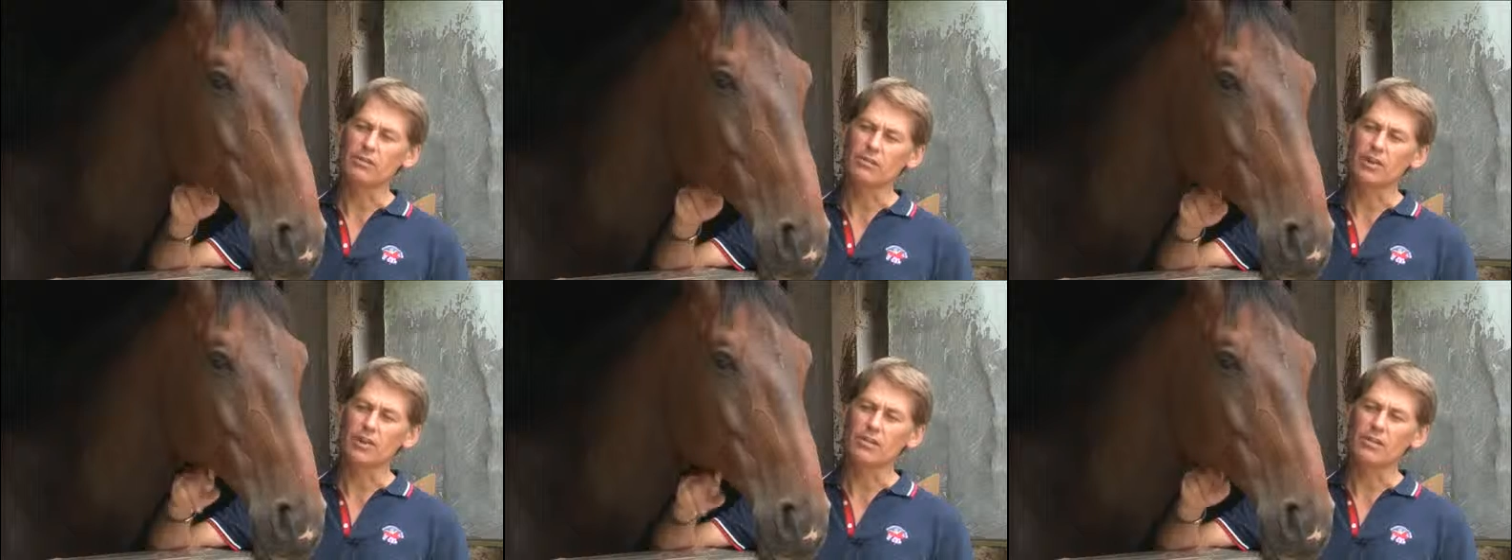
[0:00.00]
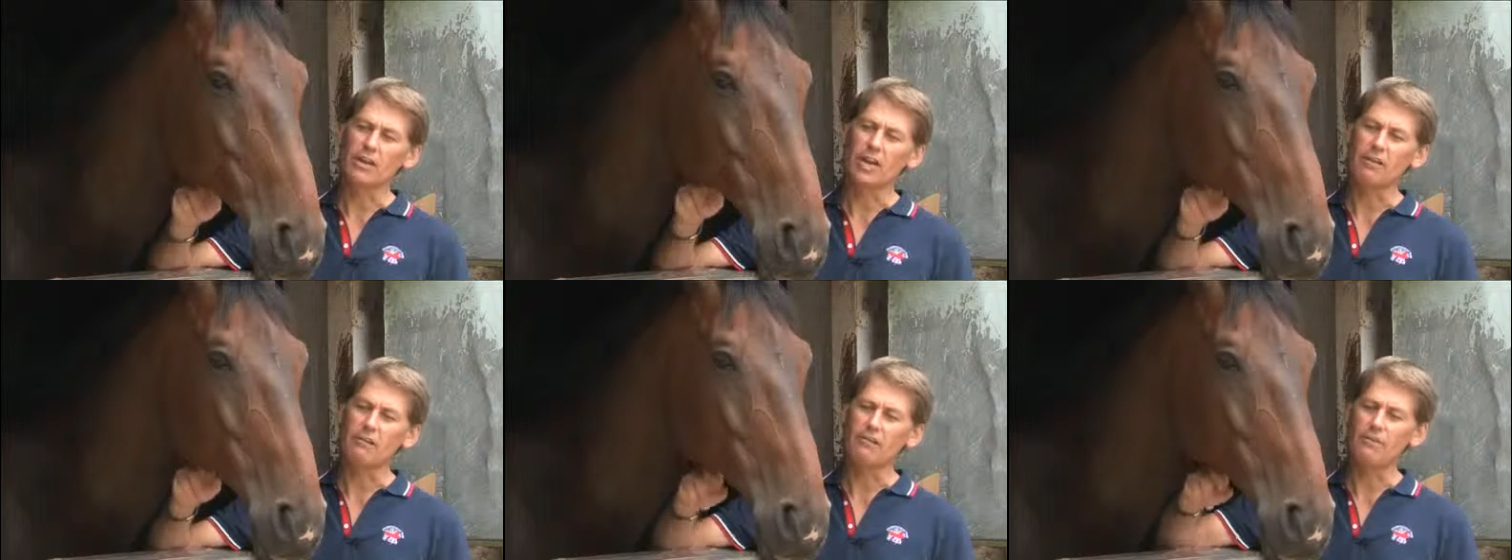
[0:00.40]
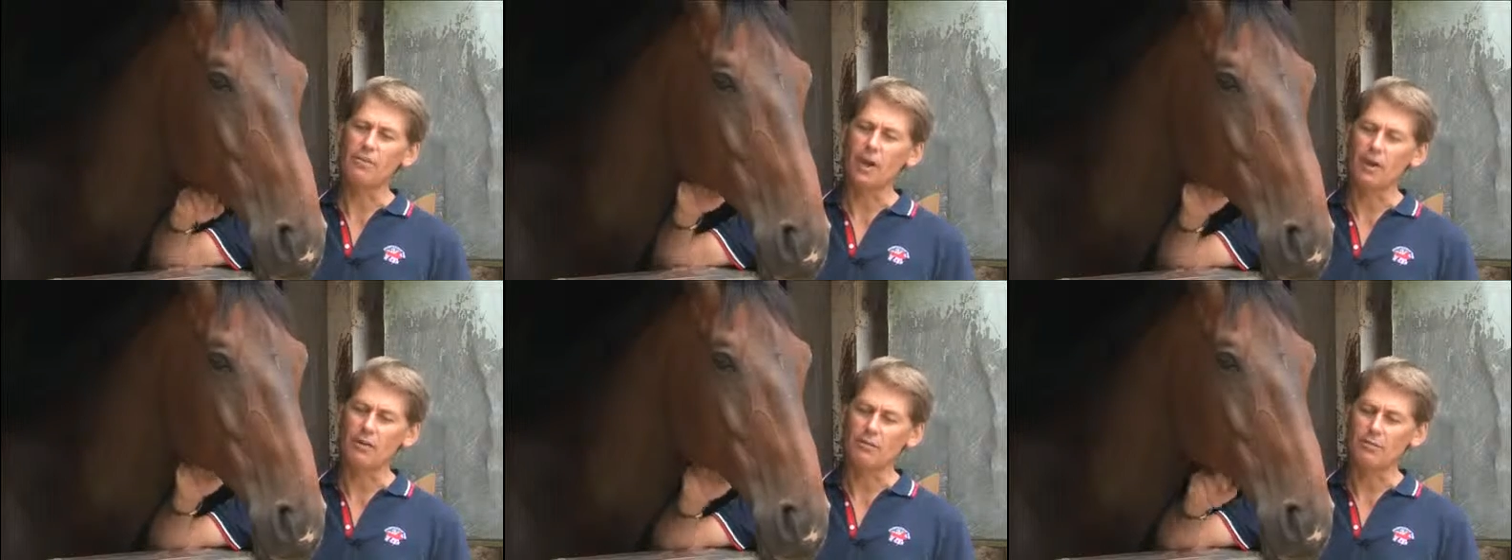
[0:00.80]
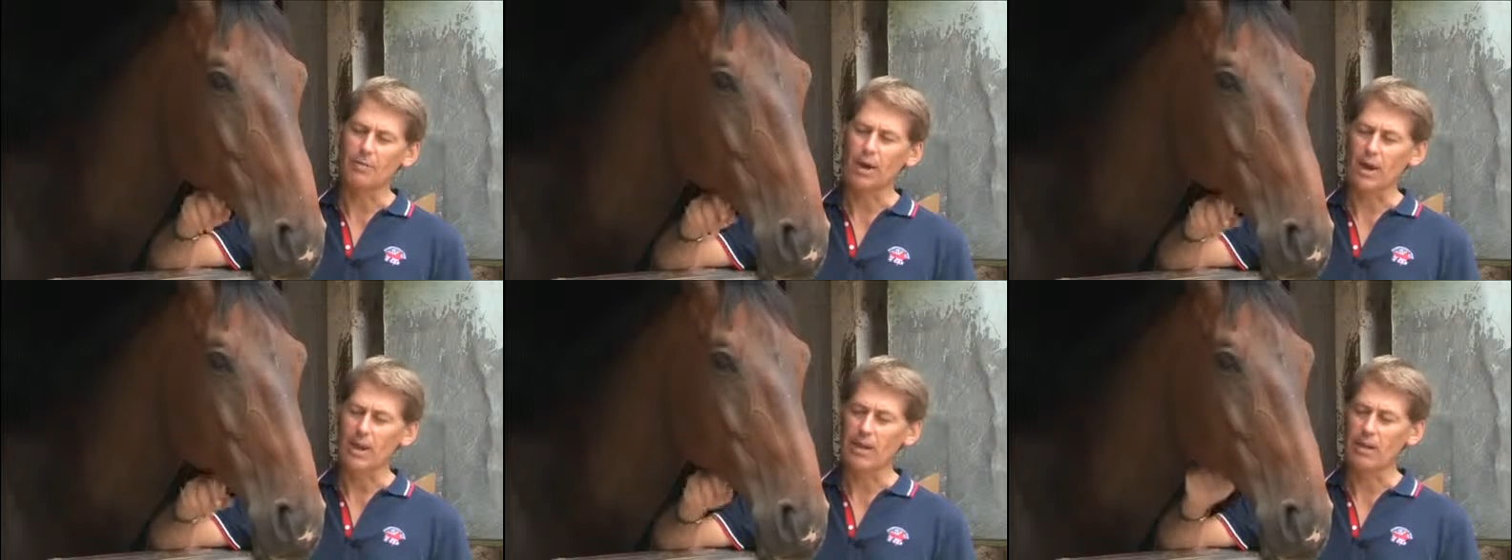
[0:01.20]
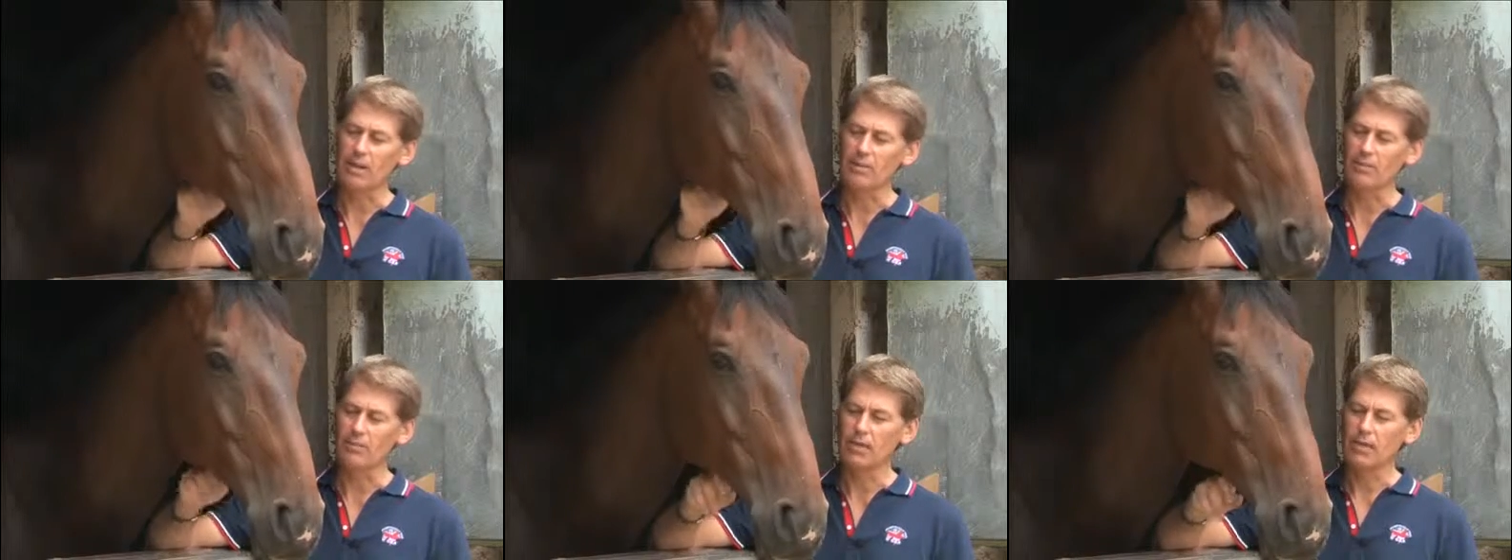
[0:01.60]
the first day of buying
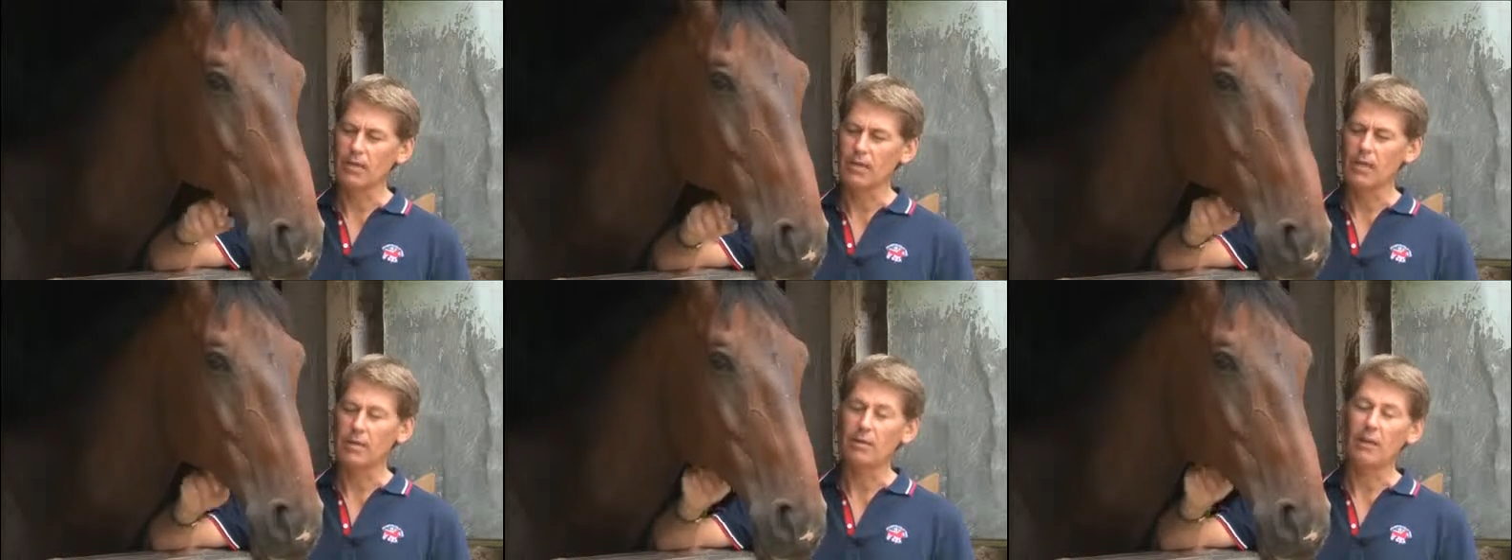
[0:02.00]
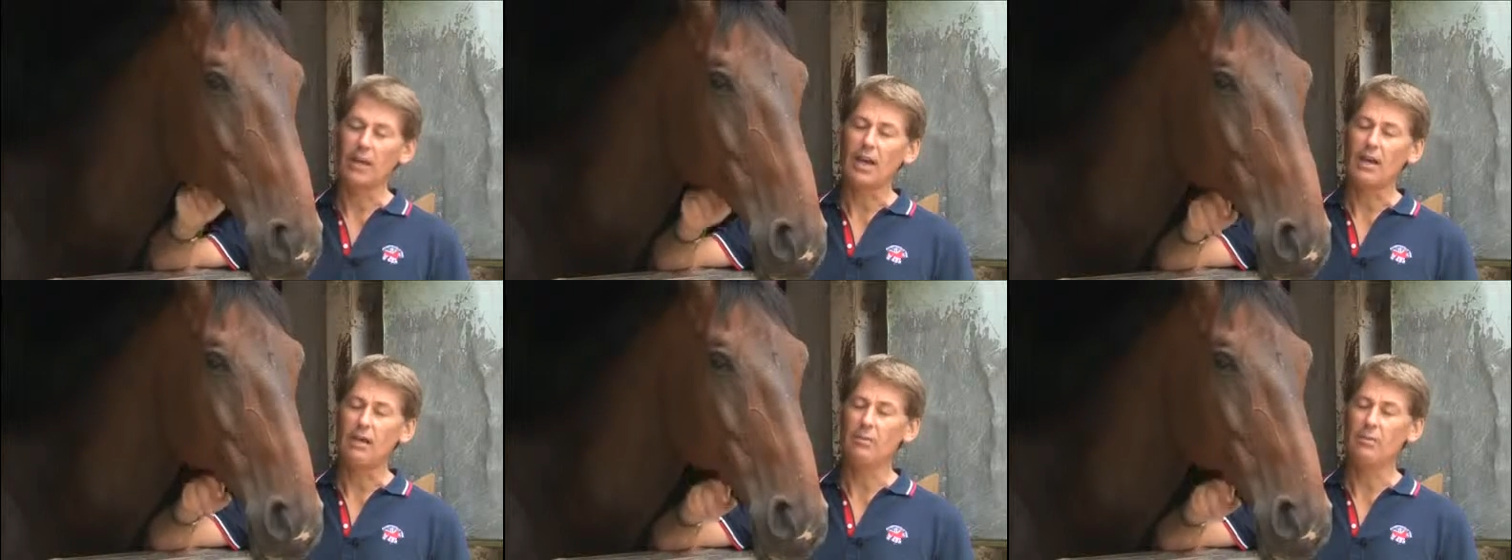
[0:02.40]
him, he